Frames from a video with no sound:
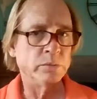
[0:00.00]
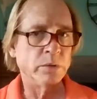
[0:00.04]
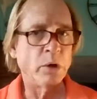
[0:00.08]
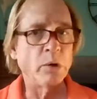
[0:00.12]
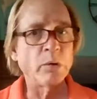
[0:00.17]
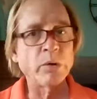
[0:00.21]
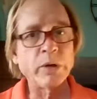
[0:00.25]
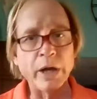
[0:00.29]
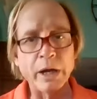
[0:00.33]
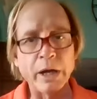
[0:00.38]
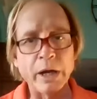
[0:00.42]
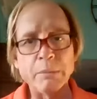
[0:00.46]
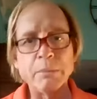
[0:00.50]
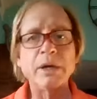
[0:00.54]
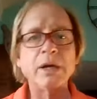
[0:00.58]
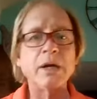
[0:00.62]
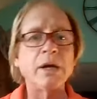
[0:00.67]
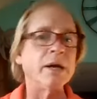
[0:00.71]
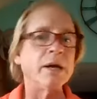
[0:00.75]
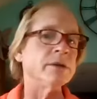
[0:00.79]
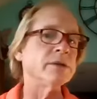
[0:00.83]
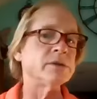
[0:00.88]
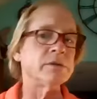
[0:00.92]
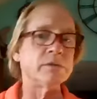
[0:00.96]
Okay,
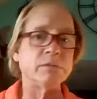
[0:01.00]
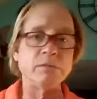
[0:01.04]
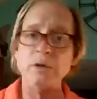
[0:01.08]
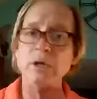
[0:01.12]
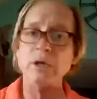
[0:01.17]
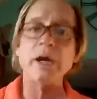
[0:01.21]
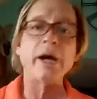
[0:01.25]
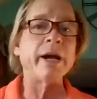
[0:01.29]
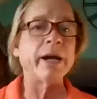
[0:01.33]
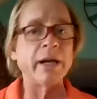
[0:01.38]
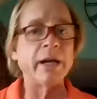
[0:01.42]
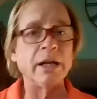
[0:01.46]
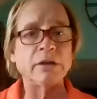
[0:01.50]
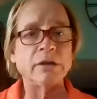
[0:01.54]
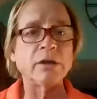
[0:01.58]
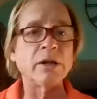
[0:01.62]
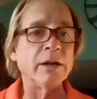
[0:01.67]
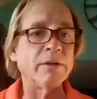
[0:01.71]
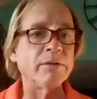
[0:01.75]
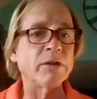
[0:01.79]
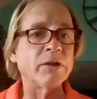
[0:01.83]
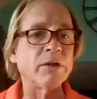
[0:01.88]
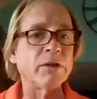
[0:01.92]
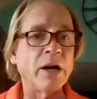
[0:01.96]
because you got to
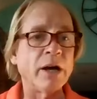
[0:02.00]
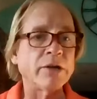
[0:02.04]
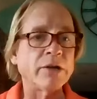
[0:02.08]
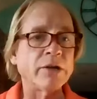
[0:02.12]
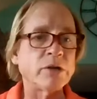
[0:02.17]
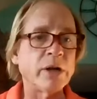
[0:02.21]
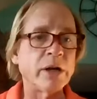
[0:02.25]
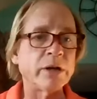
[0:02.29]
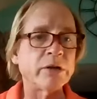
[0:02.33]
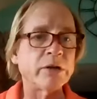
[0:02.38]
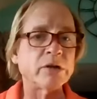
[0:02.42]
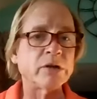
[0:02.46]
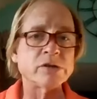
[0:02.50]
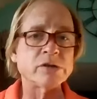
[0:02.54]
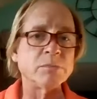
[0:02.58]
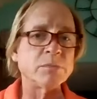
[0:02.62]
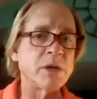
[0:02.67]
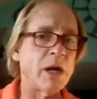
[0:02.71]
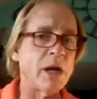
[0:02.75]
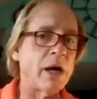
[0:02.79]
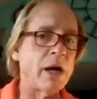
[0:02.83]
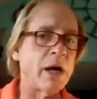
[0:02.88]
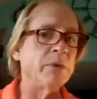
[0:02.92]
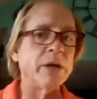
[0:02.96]
give the contractor some
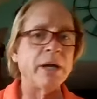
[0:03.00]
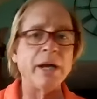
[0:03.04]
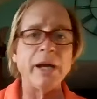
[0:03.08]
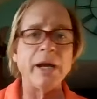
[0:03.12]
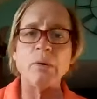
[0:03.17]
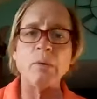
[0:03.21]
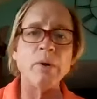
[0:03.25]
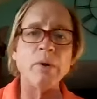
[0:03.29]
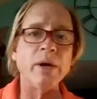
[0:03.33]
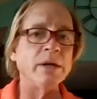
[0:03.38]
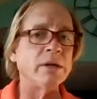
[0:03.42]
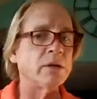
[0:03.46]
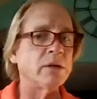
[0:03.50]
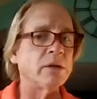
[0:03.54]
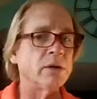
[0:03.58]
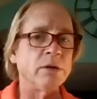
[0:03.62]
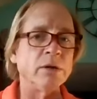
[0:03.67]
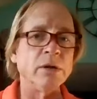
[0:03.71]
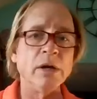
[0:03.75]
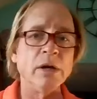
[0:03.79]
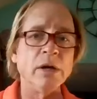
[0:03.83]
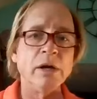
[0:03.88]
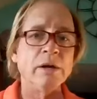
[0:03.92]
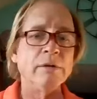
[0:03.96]
time. You can't wait
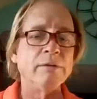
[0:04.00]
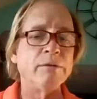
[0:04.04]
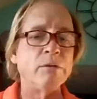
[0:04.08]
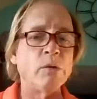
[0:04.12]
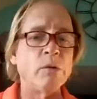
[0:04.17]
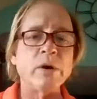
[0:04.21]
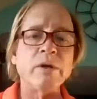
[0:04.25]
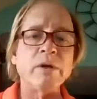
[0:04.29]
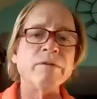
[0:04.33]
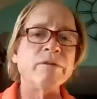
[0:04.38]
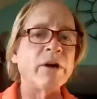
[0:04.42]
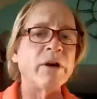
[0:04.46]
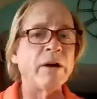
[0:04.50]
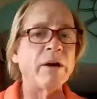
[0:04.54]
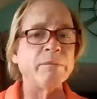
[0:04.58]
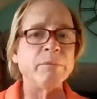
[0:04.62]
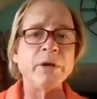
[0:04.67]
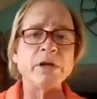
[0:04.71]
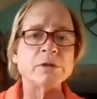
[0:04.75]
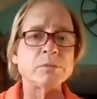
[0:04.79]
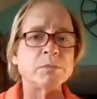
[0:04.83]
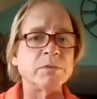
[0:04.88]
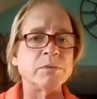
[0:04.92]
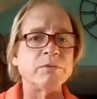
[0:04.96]
till 45
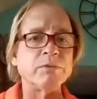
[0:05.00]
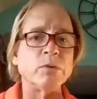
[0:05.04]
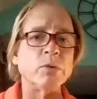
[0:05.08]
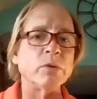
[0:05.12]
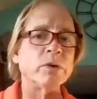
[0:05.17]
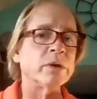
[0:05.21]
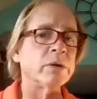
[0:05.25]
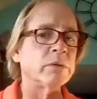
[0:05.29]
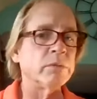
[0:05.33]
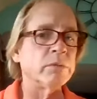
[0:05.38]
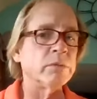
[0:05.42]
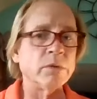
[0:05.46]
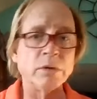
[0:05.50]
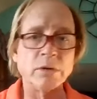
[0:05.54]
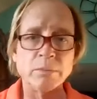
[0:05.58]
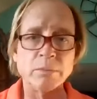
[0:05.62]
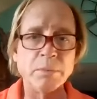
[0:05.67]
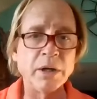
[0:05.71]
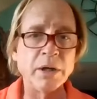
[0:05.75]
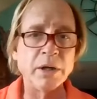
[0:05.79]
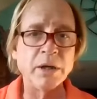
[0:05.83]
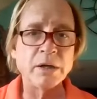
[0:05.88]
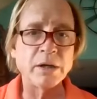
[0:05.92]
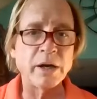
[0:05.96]
minutes before the
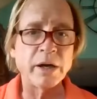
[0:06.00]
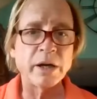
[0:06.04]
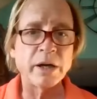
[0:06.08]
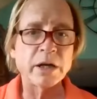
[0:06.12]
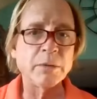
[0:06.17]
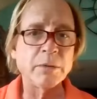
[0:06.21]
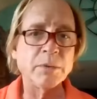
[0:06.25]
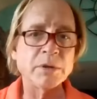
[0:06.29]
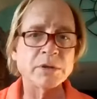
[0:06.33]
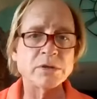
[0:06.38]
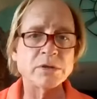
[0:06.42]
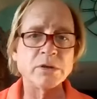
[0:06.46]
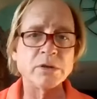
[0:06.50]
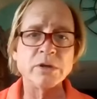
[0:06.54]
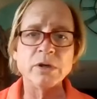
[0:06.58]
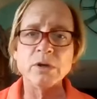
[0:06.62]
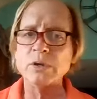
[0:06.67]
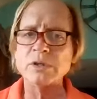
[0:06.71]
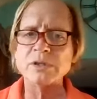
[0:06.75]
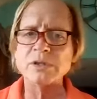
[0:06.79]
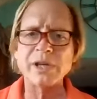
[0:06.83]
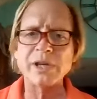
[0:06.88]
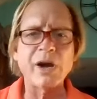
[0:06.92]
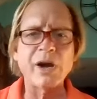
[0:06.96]
bidding documents are due, and
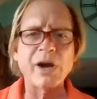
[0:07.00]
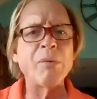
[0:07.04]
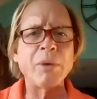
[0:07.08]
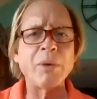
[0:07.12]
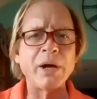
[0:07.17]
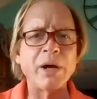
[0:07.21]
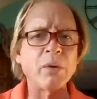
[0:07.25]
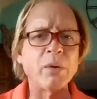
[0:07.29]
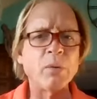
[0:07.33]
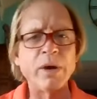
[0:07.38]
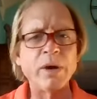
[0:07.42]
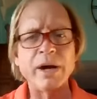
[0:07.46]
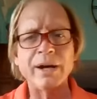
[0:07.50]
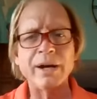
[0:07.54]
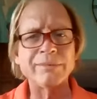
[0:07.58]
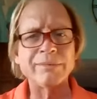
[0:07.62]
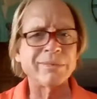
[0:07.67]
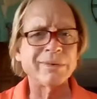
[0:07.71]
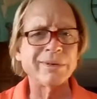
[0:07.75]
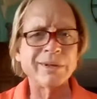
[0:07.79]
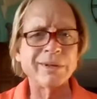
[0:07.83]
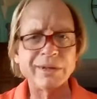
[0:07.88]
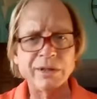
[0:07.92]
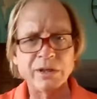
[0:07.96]
you say, "Oh, by the way,
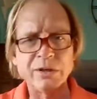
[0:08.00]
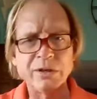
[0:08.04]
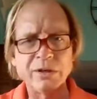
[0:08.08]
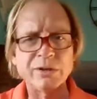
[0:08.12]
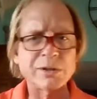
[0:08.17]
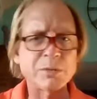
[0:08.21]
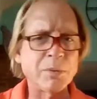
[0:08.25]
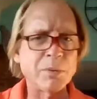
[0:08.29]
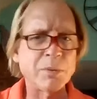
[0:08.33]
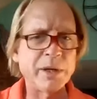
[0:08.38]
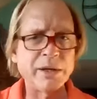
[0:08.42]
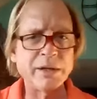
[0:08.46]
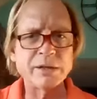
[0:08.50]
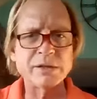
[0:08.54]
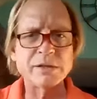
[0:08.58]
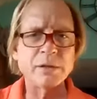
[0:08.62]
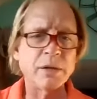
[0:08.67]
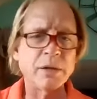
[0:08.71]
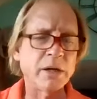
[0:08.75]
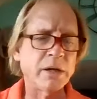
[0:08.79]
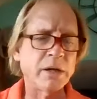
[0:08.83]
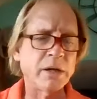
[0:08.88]
can you explain this?"